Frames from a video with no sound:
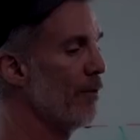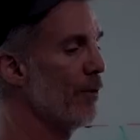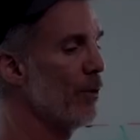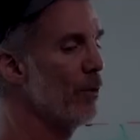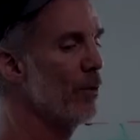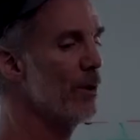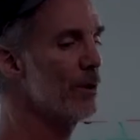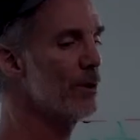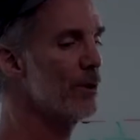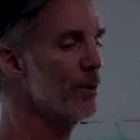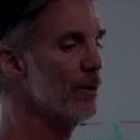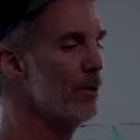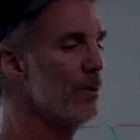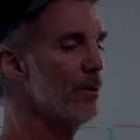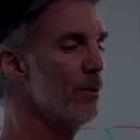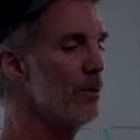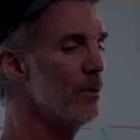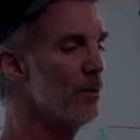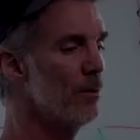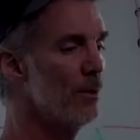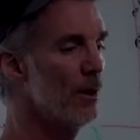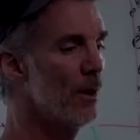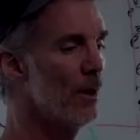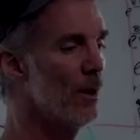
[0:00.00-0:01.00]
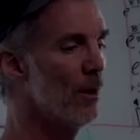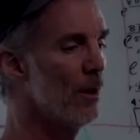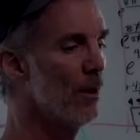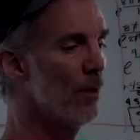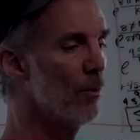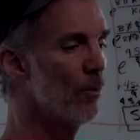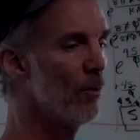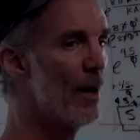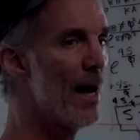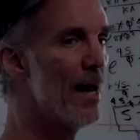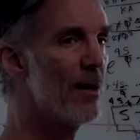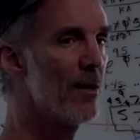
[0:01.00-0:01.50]
if you were to
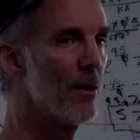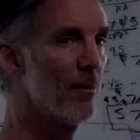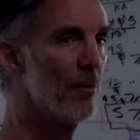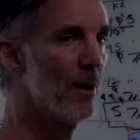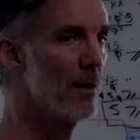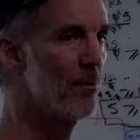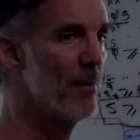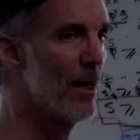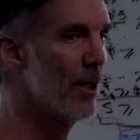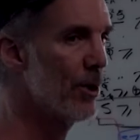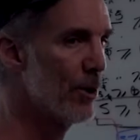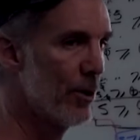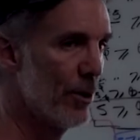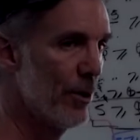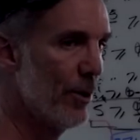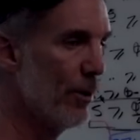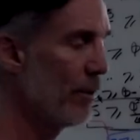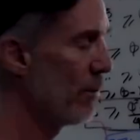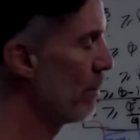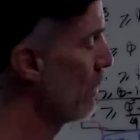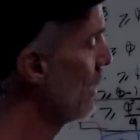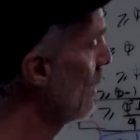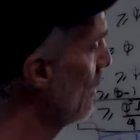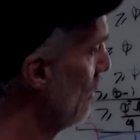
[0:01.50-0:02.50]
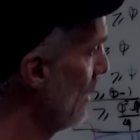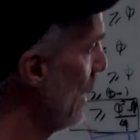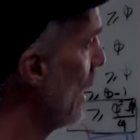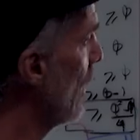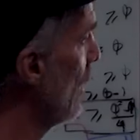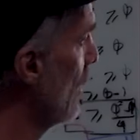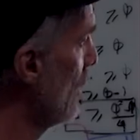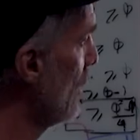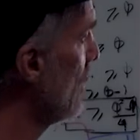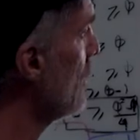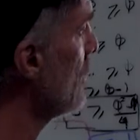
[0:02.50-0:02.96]
randomly measure, yeah.